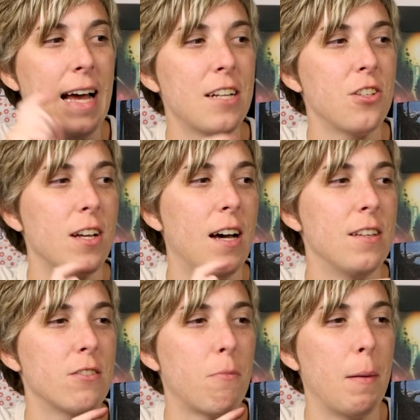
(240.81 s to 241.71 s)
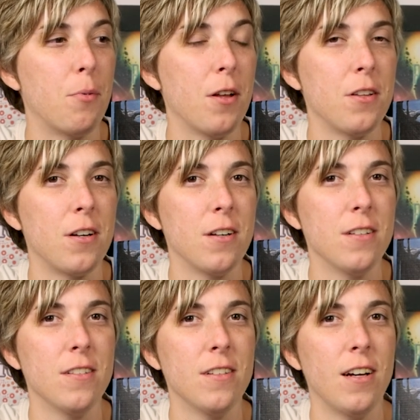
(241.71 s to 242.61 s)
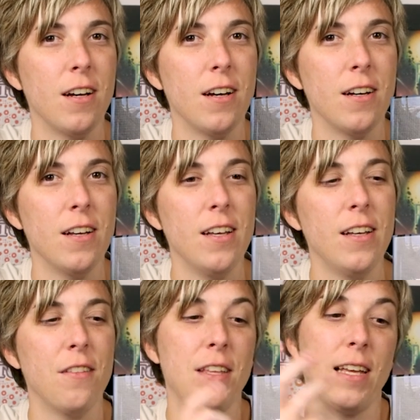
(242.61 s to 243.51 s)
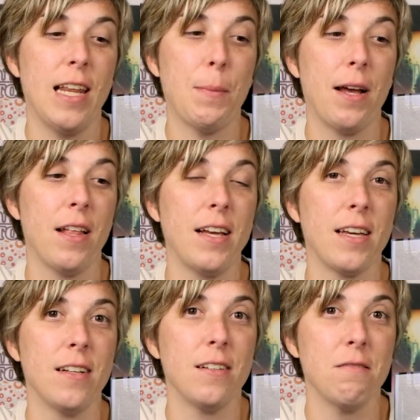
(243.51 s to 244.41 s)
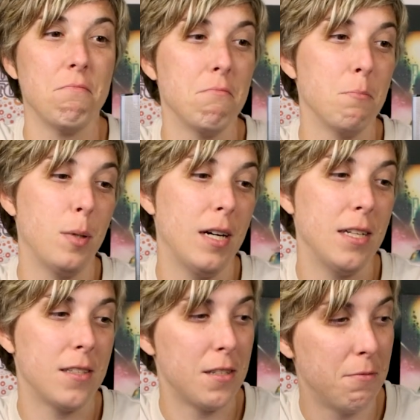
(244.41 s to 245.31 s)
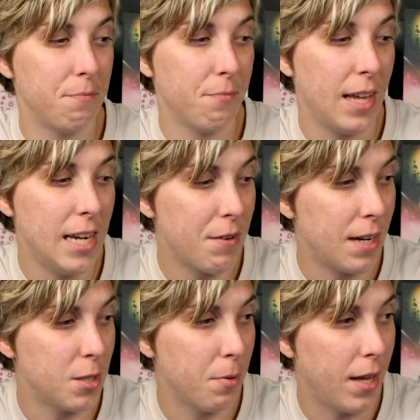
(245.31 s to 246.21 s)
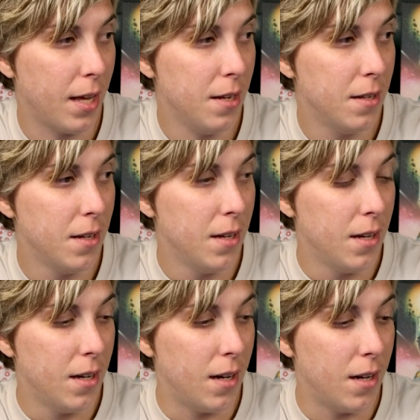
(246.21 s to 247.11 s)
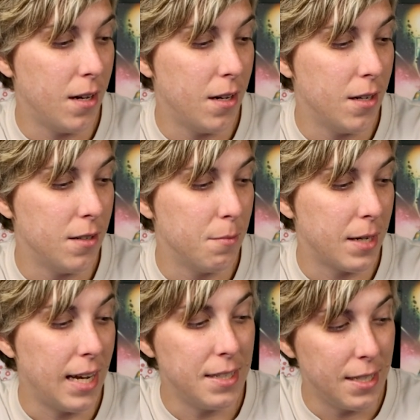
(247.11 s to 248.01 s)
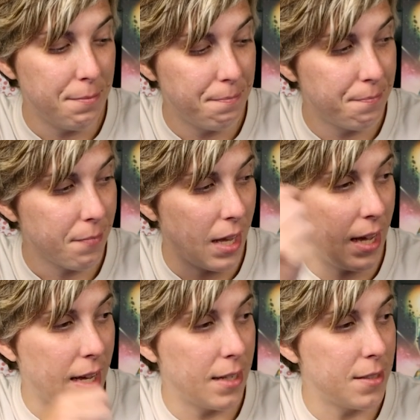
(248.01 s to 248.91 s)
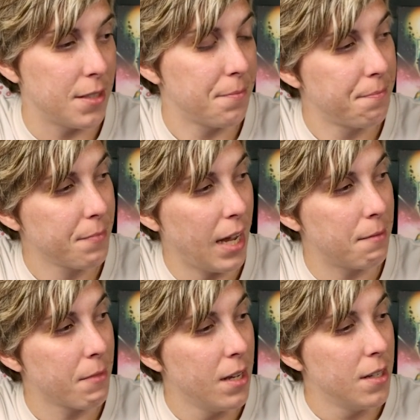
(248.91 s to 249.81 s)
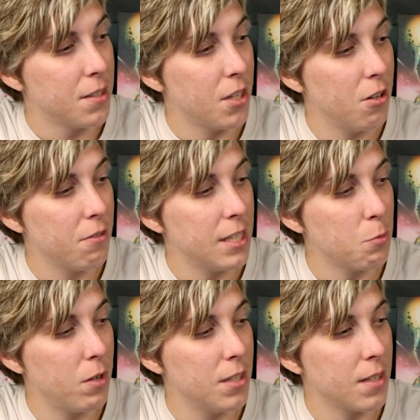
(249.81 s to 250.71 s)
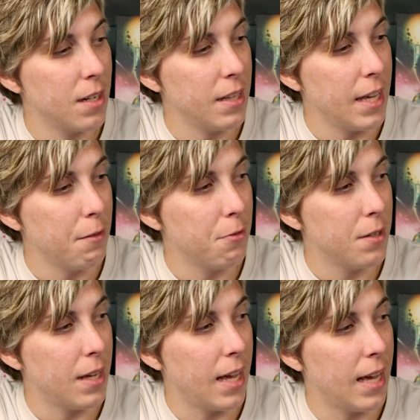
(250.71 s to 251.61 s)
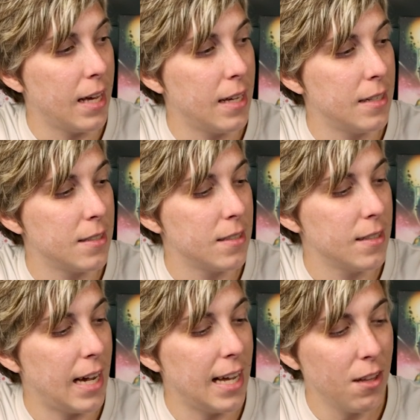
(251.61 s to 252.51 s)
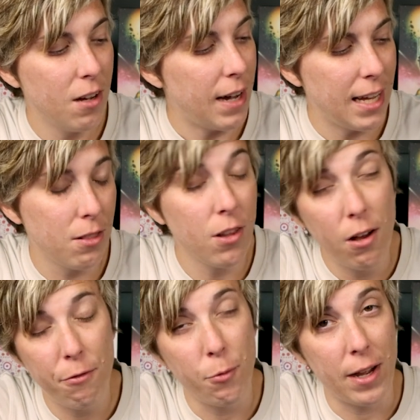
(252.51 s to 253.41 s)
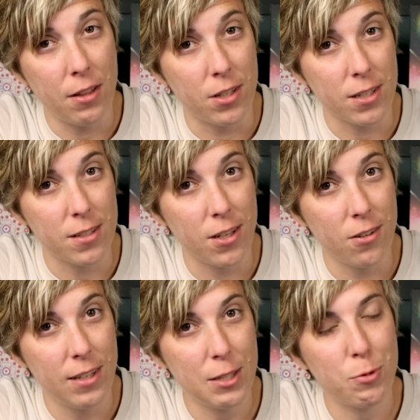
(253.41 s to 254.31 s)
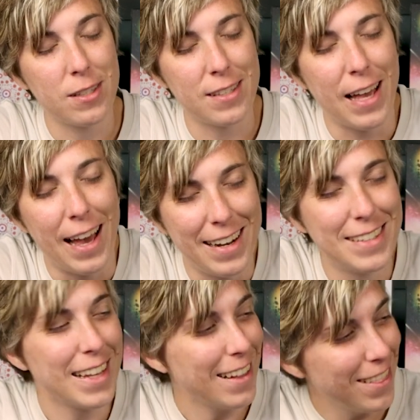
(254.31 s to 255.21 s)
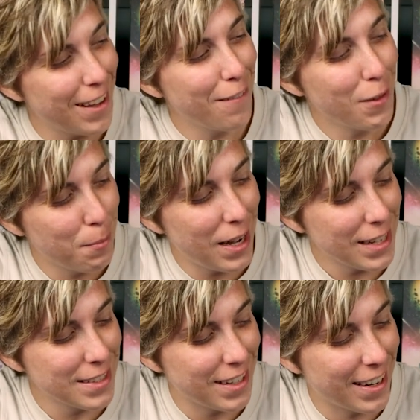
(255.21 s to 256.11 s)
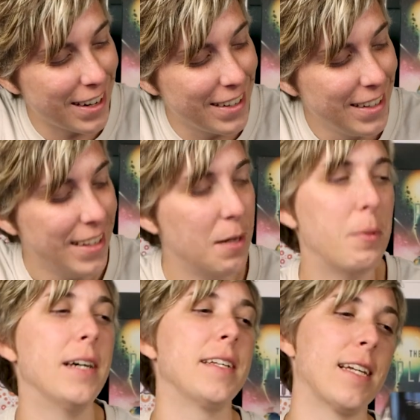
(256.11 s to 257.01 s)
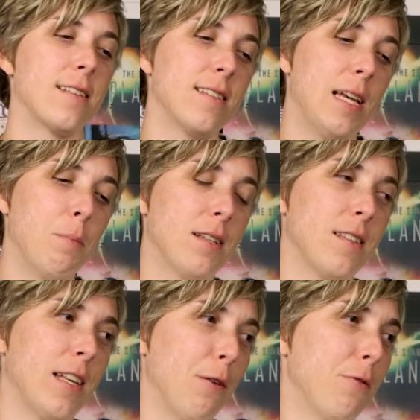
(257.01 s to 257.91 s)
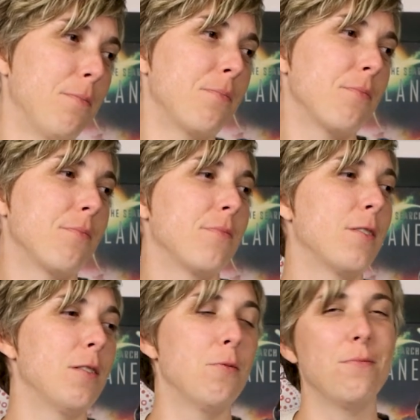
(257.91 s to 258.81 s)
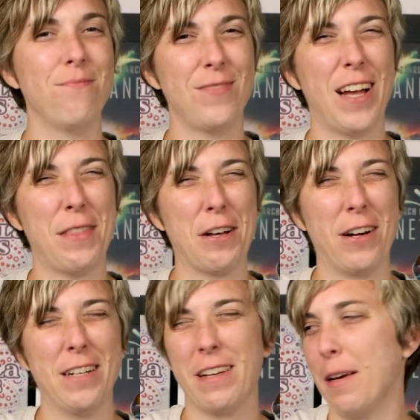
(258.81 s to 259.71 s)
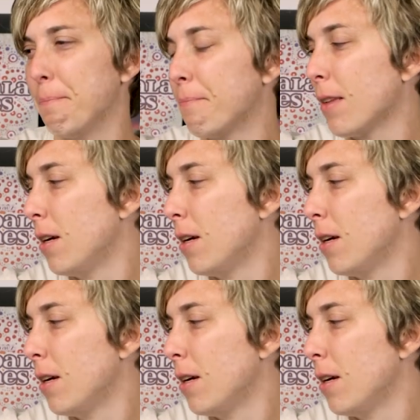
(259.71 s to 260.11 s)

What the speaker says: I actually got this for my brother, thinking he might like it, but he never got to play it. But I did, and yeah. So this one is gonna leave, and I love the way it looks though. That's what's sad. I love the box art, but yes, it must leave. Not that great of a game.